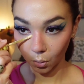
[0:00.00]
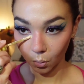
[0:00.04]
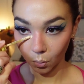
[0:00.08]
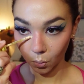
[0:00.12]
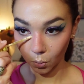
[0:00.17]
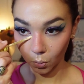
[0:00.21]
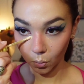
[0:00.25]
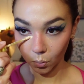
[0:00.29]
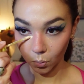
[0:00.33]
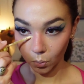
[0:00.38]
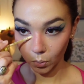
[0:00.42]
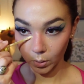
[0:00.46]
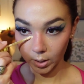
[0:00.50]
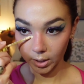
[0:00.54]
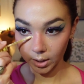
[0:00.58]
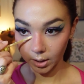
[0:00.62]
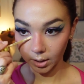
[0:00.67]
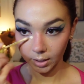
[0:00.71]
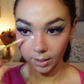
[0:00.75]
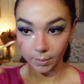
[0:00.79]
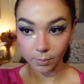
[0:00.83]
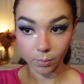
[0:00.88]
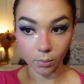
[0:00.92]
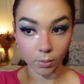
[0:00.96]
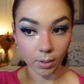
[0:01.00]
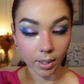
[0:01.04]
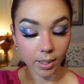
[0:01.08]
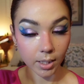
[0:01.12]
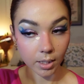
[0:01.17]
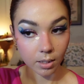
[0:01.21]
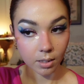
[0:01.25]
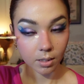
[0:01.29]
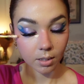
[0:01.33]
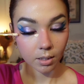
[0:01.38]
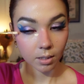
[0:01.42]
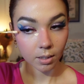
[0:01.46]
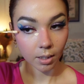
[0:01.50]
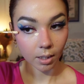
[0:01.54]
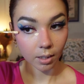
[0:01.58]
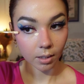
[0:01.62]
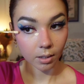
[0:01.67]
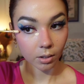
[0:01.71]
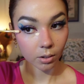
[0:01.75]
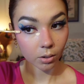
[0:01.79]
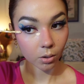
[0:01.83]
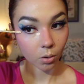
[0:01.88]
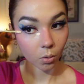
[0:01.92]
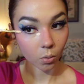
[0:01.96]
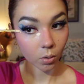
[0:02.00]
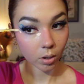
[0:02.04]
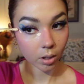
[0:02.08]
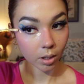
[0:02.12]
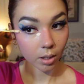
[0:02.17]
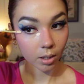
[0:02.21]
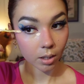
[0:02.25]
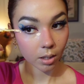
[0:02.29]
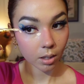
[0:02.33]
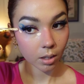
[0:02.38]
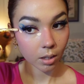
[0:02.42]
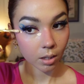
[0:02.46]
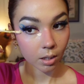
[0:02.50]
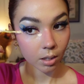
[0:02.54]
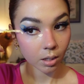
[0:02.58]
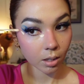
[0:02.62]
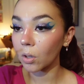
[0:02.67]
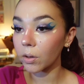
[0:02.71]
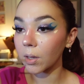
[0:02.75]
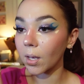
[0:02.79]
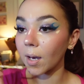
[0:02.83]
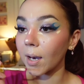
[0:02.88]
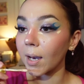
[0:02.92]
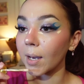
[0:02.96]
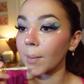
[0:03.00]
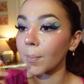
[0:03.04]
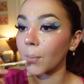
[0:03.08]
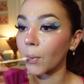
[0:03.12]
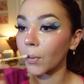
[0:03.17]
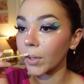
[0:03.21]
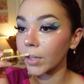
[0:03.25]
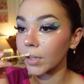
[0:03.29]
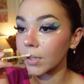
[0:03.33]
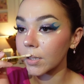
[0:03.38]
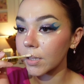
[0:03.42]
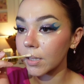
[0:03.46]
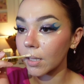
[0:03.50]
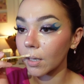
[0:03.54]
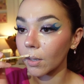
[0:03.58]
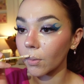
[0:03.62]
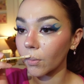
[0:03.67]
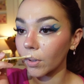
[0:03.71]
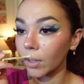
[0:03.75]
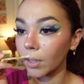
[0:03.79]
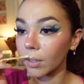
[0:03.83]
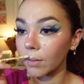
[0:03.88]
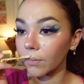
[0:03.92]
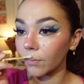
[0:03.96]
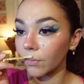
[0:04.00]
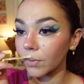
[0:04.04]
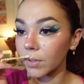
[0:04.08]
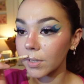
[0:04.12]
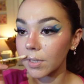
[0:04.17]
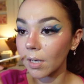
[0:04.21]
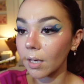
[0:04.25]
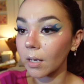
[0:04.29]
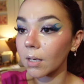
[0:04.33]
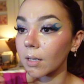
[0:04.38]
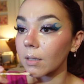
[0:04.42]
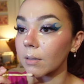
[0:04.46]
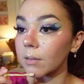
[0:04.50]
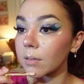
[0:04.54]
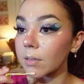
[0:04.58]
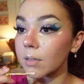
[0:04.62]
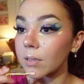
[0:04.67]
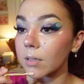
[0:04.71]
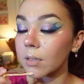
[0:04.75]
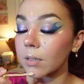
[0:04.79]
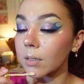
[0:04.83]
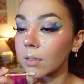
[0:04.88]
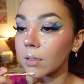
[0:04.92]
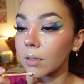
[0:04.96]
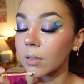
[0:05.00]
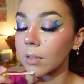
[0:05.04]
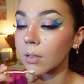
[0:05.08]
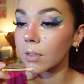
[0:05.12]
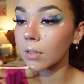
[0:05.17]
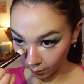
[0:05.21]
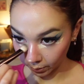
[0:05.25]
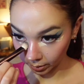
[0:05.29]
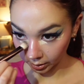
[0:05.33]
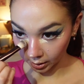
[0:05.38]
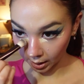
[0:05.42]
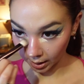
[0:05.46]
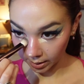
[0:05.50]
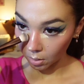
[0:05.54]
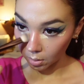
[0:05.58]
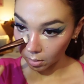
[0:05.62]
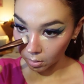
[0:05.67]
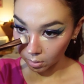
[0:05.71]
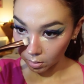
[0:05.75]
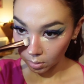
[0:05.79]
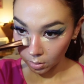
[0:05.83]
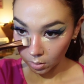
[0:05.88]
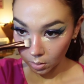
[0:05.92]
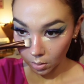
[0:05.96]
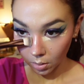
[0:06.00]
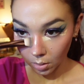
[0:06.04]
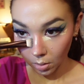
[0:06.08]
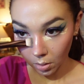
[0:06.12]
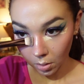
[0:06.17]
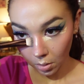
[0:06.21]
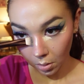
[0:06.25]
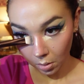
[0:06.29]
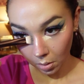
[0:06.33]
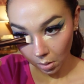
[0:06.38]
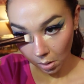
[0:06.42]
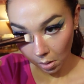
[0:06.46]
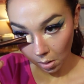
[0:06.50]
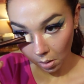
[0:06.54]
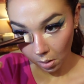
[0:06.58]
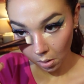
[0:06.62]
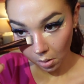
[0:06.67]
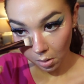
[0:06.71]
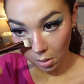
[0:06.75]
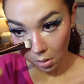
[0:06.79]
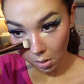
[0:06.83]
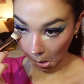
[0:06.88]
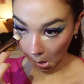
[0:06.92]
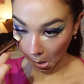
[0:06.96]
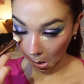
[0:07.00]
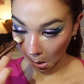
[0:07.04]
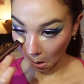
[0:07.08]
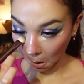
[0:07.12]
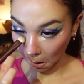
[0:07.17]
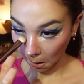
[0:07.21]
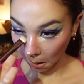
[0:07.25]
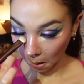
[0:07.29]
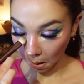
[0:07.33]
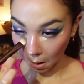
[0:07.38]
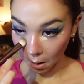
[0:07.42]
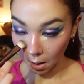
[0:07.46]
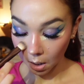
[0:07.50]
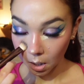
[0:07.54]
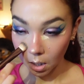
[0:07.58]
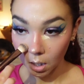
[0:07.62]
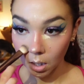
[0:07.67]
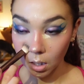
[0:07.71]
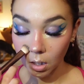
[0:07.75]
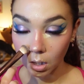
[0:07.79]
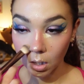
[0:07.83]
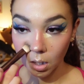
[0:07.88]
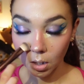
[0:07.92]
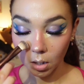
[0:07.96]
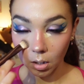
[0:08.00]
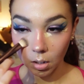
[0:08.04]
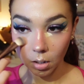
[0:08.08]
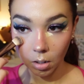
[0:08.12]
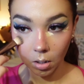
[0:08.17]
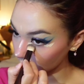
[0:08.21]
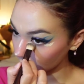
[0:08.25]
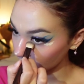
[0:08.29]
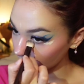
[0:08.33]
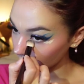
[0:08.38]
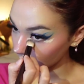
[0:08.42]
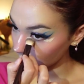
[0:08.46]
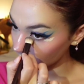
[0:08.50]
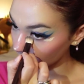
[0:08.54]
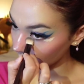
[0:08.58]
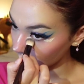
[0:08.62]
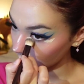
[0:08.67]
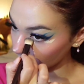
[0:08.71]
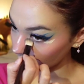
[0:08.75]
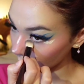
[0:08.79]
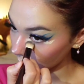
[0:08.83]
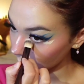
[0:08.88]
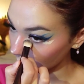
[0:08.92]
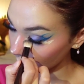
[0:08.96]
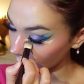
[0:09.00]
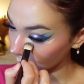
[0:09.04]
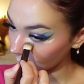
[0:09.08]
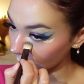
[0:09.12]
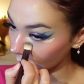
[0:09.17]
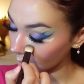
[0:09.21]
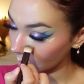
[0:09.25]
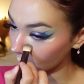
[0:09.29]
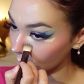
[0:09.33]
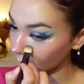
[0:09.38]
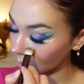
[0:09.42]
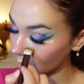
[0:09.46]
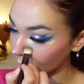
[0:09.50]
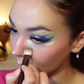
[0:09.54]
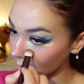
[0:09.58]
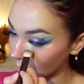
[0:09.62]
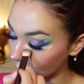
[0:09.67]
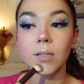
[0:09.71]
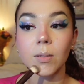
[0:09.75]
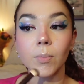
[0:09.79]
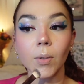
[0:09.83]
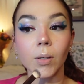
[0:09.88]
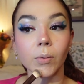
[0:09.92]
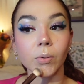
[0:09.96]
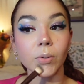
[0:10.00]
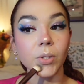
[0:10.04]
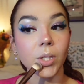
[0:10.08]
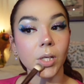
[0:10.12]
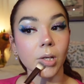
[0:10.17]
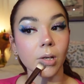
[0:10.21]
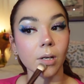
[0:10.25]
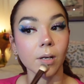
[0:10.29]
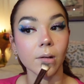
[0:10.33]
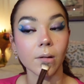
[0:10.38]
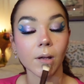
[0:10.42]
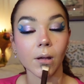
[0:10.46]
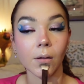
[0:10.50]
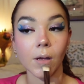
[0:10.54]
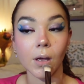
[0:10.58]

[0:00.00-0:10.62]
really brighten that inner corner. All the high points that I want to emphasize. Hourglass concealer brush. I'm definitely a creature of habit. I'm someone who uses the same products in my routine